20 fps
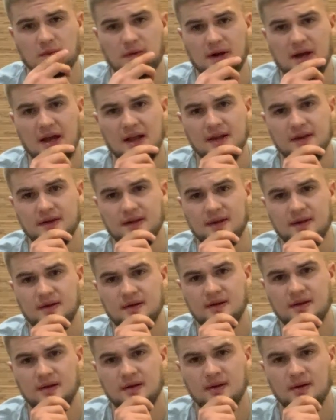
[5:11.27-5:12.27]
reality
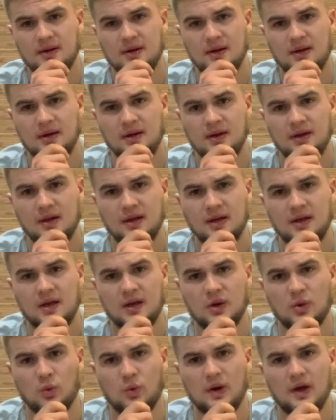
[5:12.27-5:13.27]

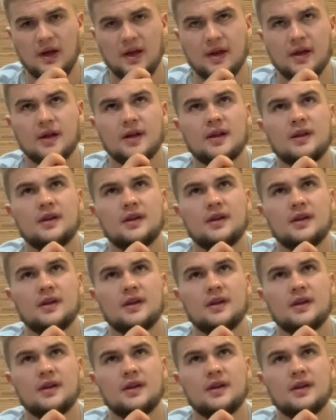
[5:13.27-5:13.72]
in a way.